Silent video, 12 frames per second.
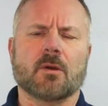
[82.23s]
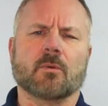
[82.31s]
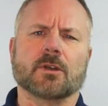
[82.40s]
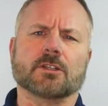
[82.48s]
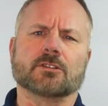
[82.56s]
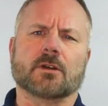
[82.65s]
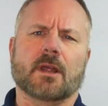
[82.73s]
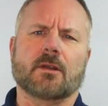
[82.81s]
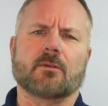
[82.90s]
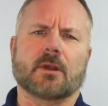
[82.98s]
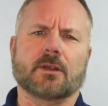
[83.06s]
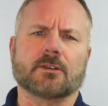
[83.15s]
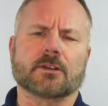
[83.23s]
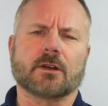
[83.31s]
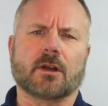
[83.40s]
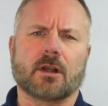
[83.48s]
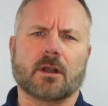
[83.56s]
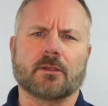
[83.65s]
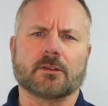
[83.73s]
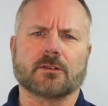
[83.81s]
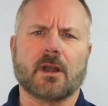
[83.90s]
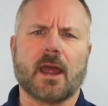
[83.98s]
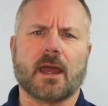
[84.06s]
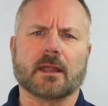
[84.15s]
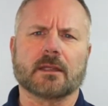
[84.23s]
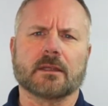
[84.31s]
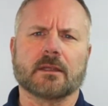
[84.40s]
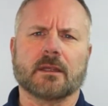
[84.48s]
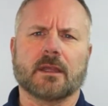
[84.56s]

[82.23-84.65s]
when you're trying to run your car on the track